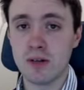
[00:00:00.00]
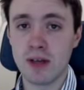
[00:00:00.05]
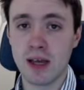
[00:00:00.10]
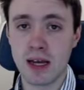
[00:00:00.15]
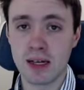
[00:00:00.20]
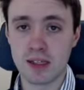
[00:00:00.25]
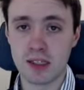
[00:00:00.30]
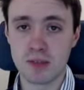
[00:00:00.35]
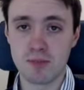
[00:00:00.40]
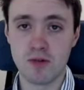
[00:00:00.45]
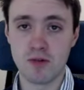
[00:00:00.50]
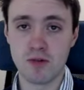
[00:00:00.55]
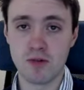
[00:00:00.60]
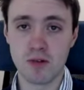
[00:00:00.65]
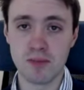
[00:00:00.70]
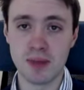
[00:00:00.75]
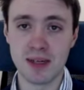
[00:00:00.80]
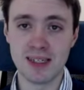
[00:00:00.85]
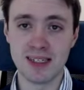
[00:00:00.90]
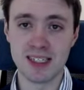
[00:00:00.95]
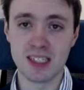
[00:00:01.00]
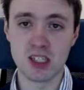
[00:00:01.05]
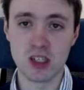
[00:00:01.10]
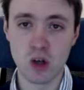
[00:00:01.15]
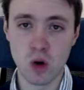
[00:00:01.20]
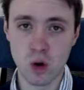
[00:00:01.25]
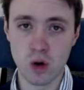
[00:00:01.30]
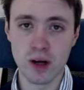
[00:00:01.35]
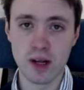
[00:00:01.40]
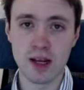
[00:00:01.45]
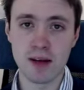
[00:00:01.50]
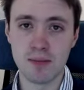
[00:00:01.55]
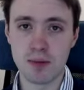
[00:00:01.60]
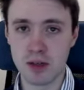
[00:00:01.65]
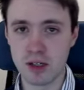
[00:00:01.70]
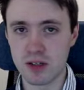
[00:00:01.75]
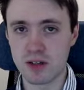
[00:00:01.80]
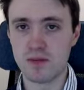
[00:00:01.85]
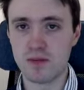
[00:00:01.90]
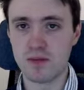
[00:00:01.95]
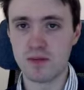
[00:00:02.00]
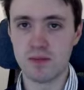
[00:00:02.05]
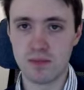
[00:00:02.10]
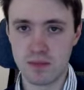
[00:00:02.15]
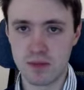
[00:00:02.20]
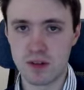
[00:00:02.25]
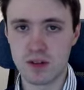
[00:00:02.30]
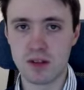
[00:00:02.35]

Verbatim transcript: the act is performed by Discordia, but it's